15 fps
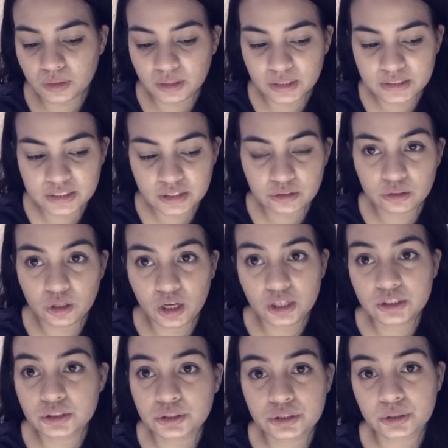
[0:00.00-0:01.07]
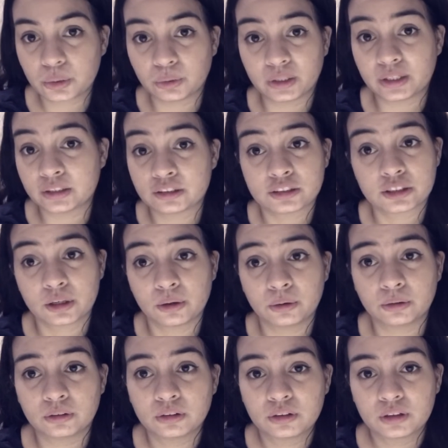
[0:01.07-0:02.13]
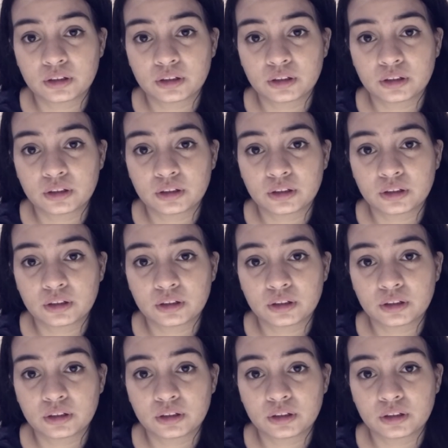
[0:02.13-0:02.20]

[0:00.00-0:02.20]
it's either lost or stolen so